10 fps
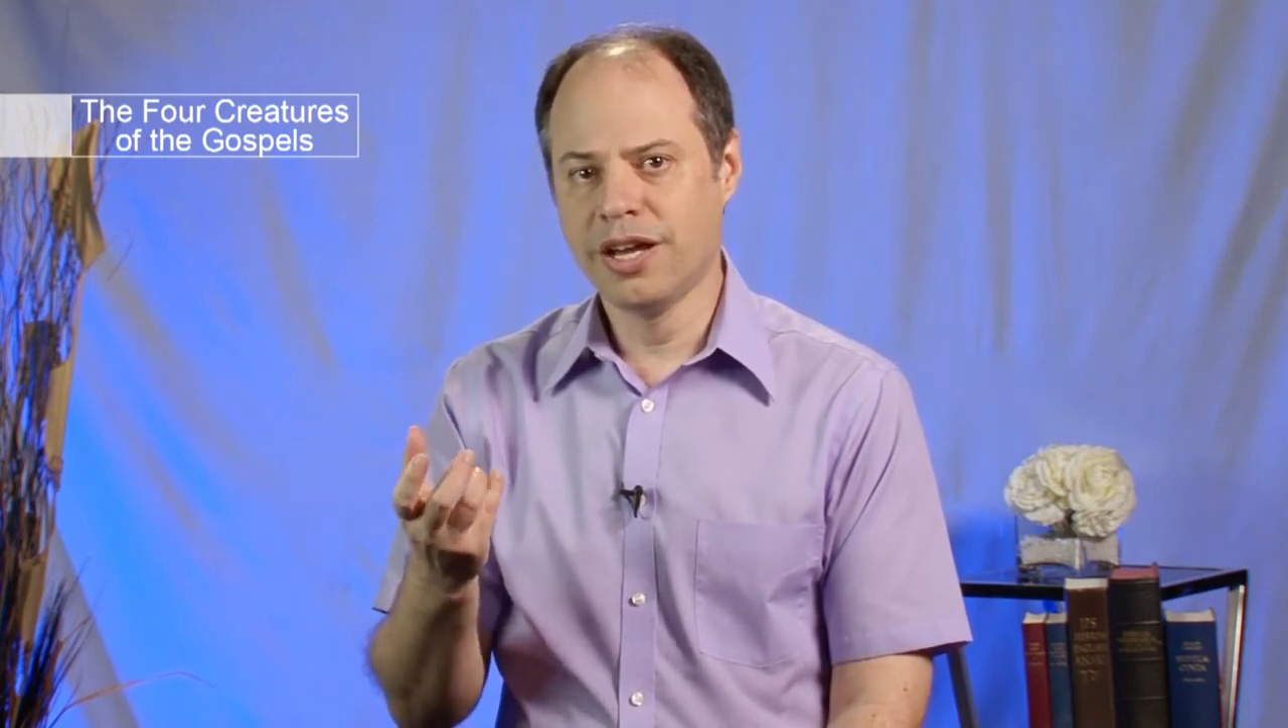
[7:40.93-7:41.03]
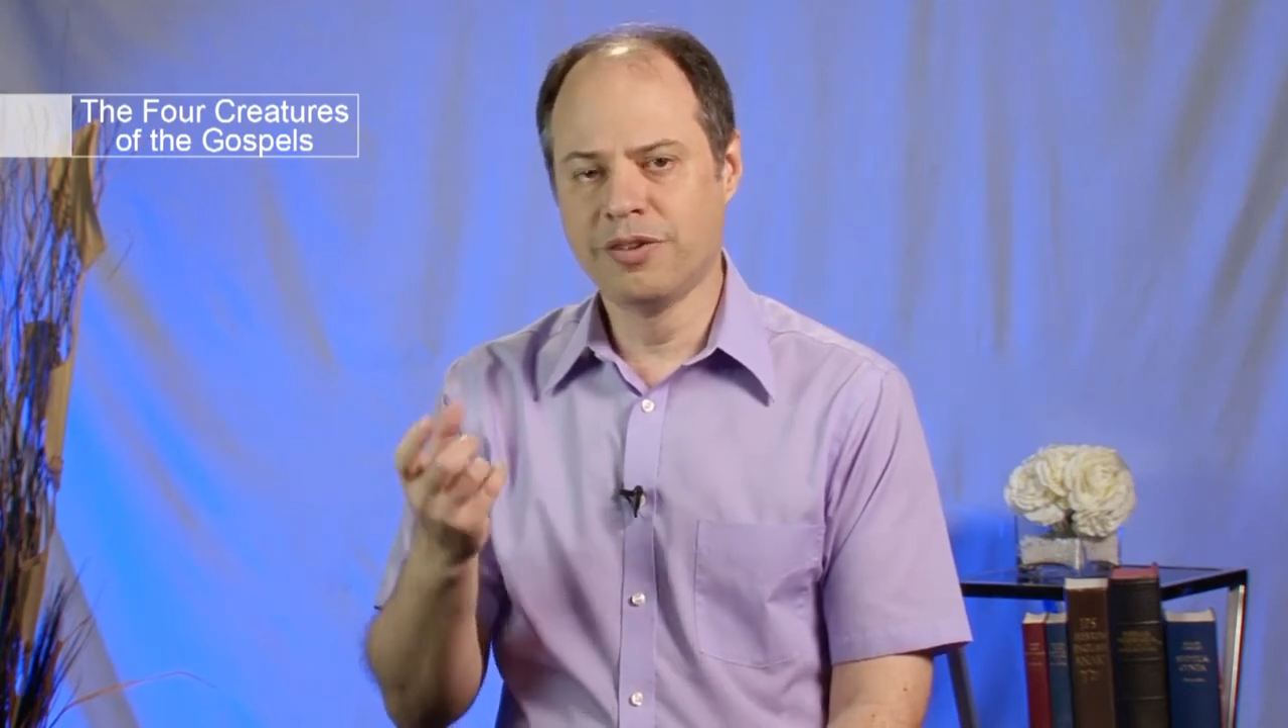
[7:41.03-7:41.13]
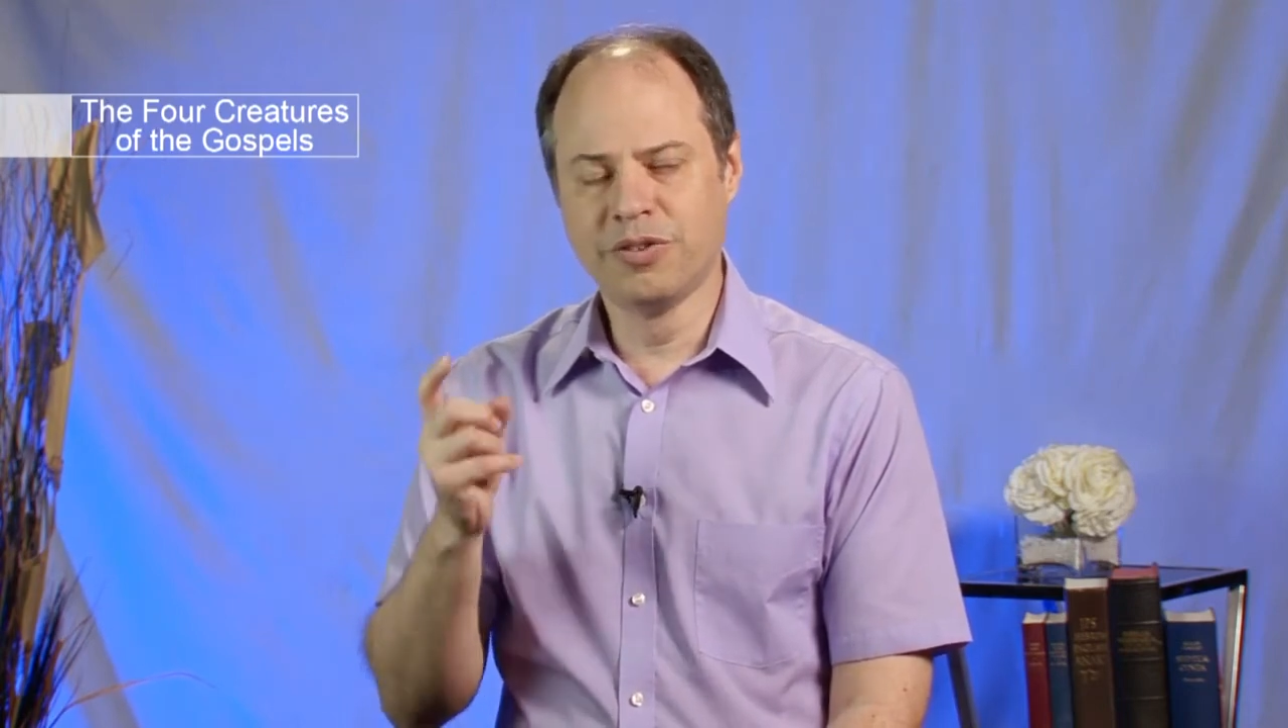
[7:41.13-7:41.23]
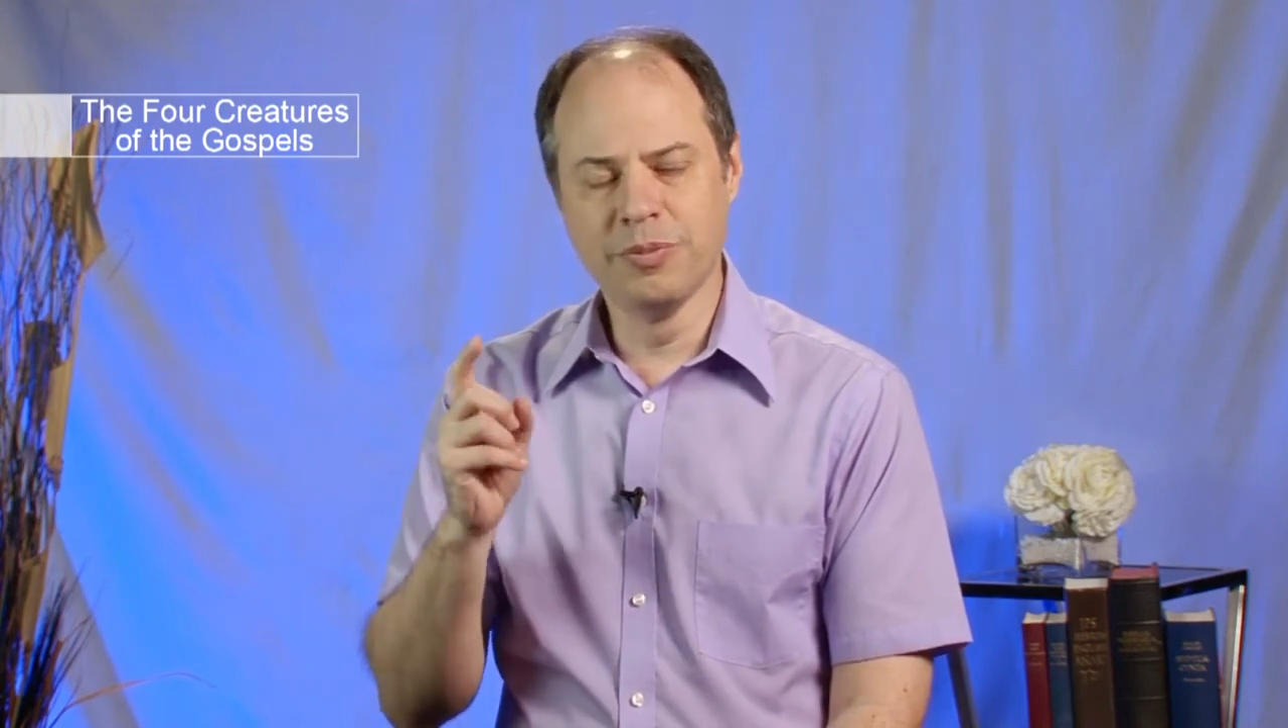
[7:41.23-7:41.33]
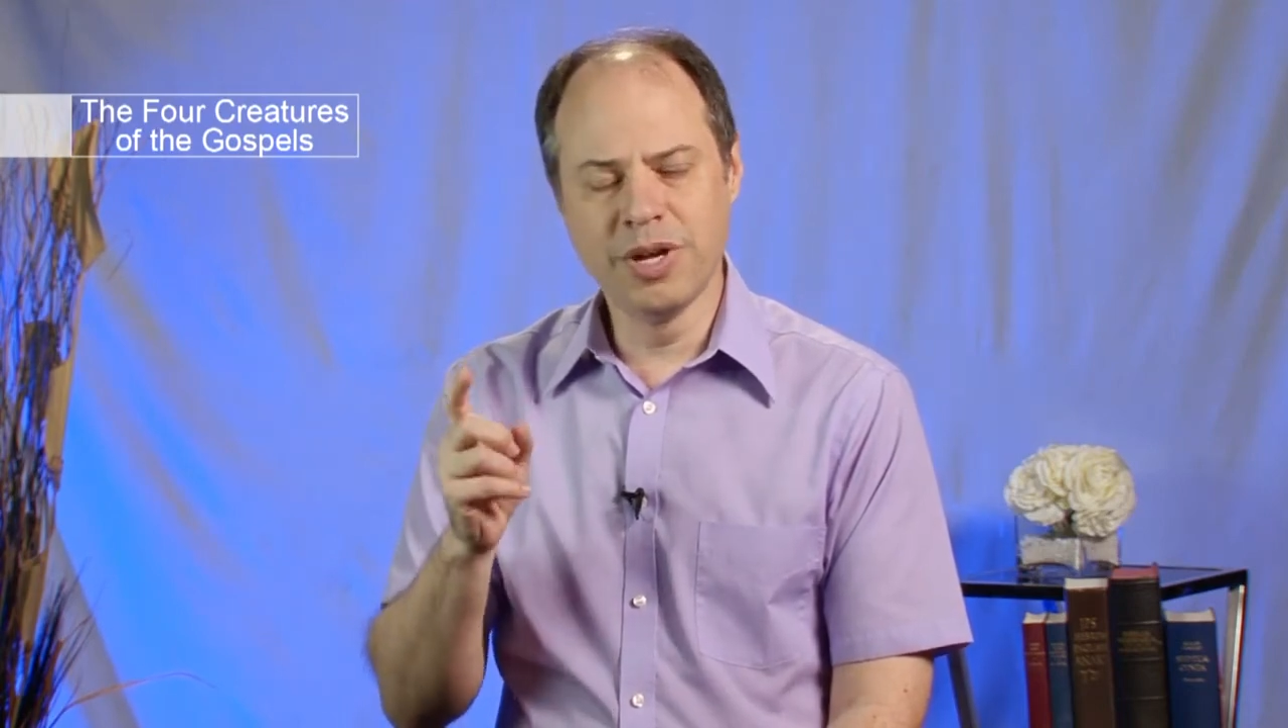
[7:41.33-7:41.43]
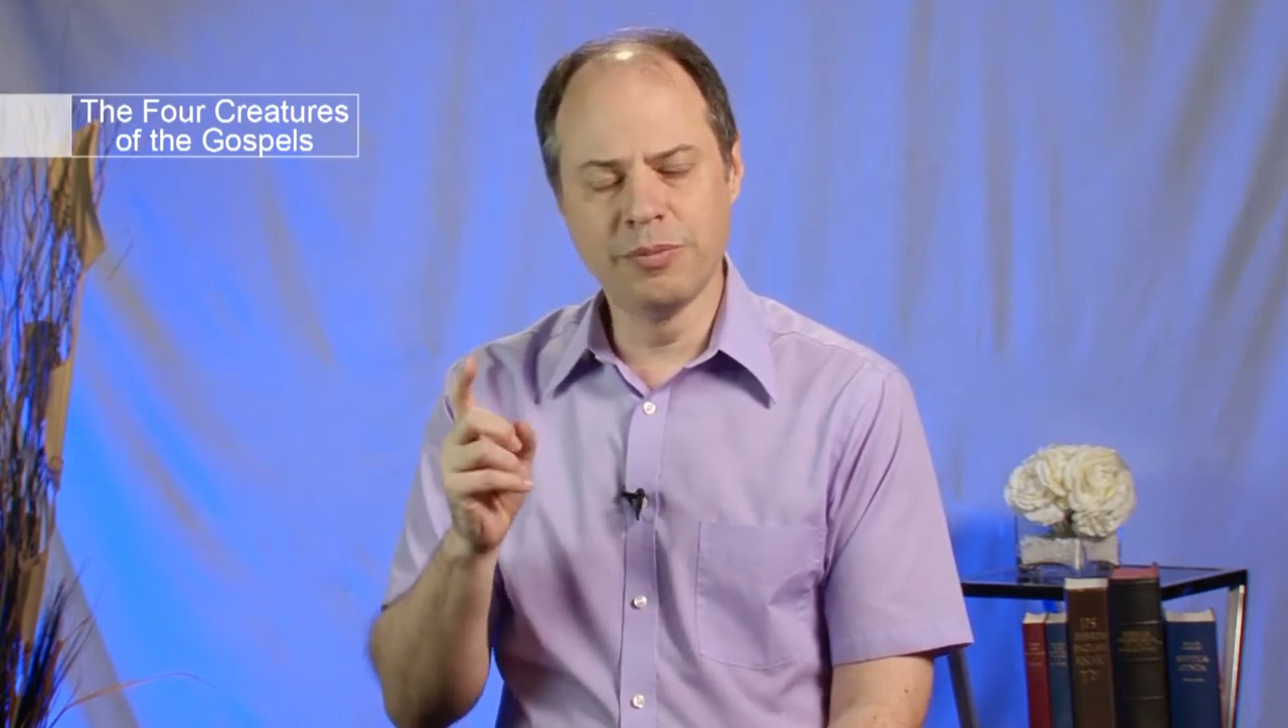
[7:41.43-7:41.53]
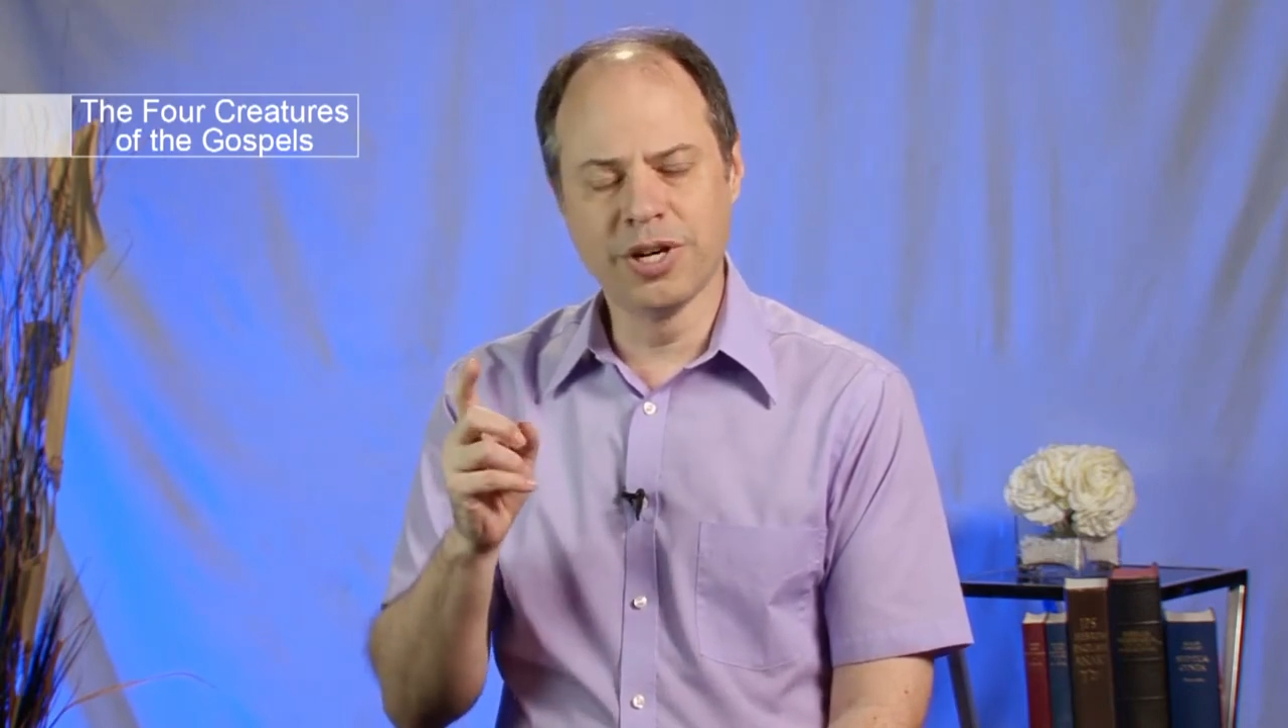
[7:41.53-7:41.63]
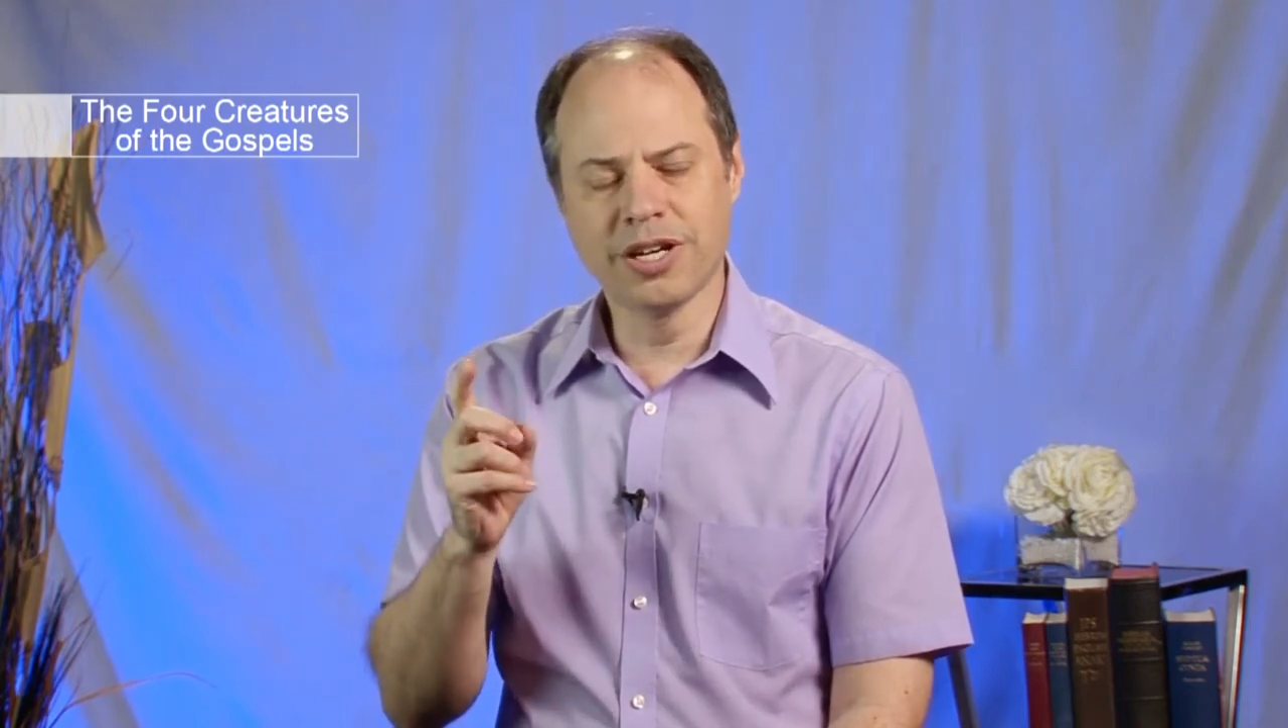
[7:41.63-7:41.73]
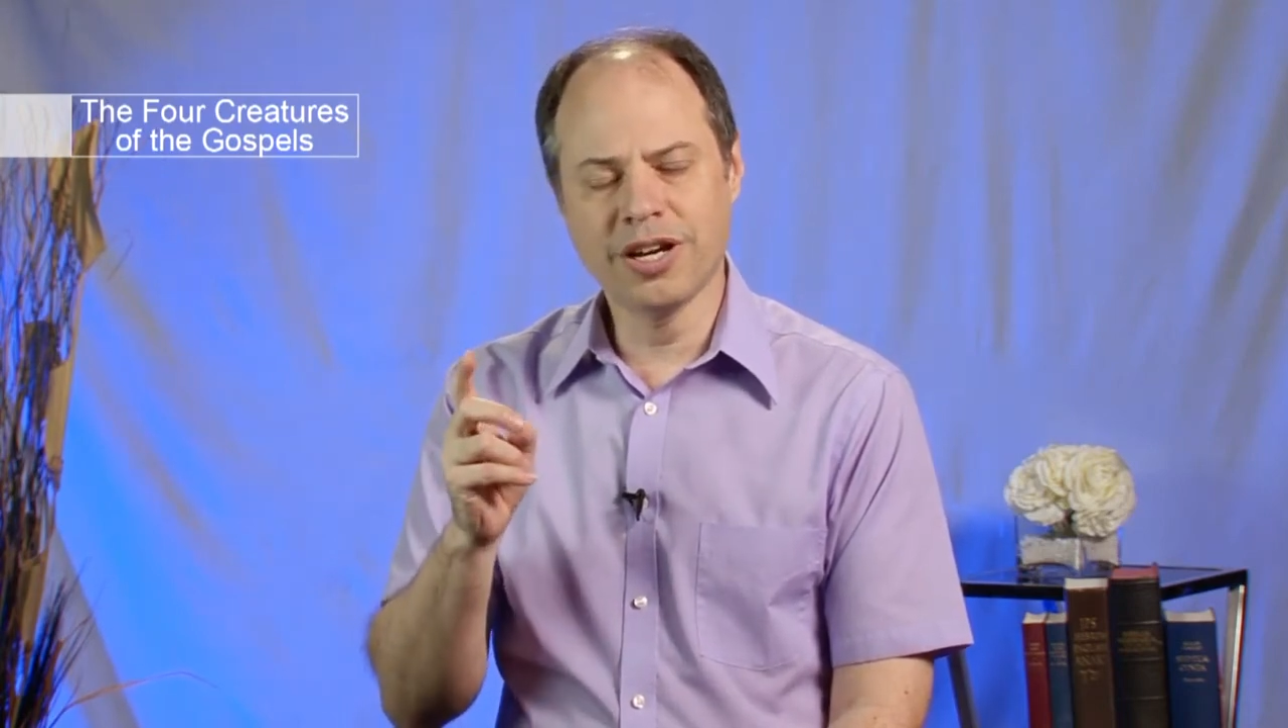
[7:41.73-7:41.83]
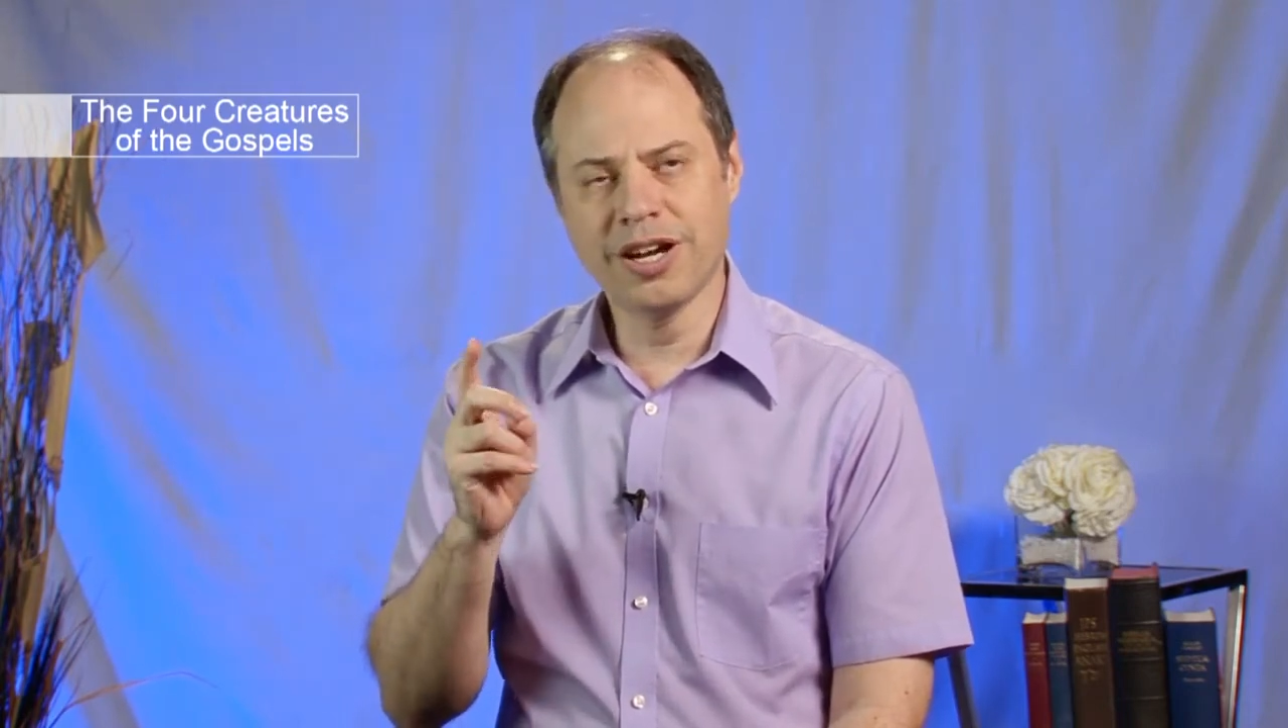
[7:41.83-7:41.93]
of
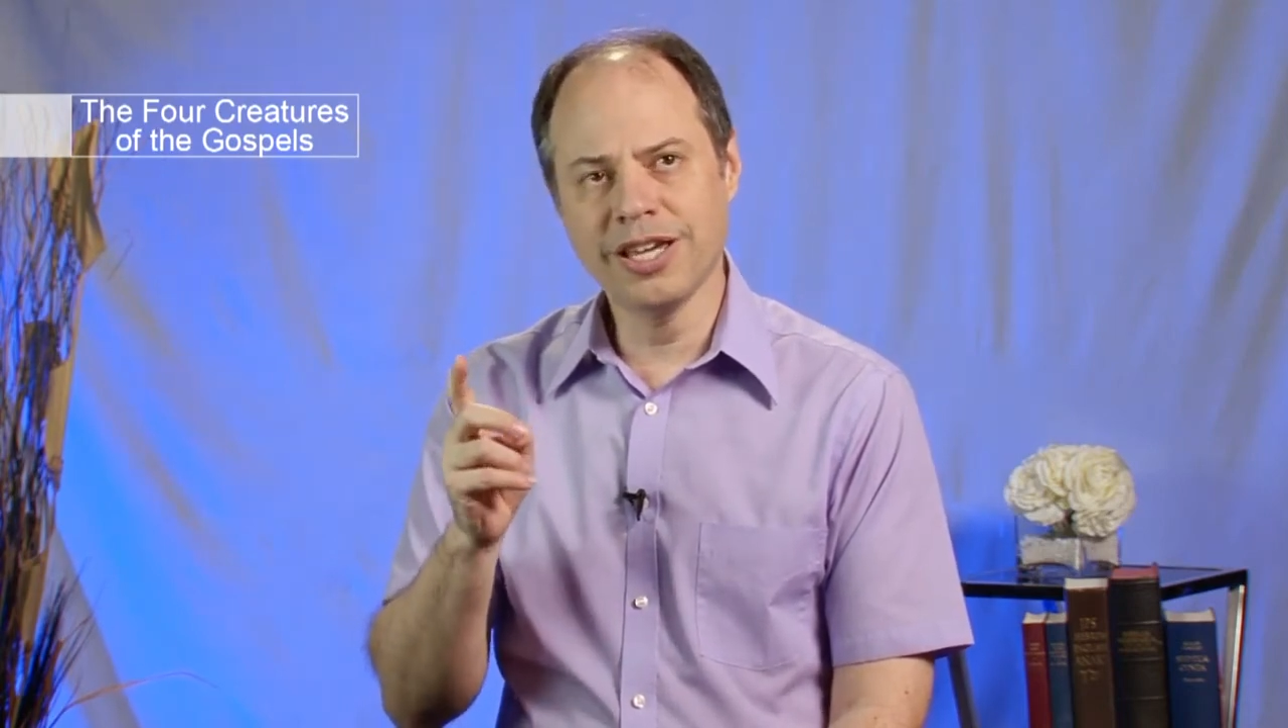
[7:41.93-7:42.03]
remembering,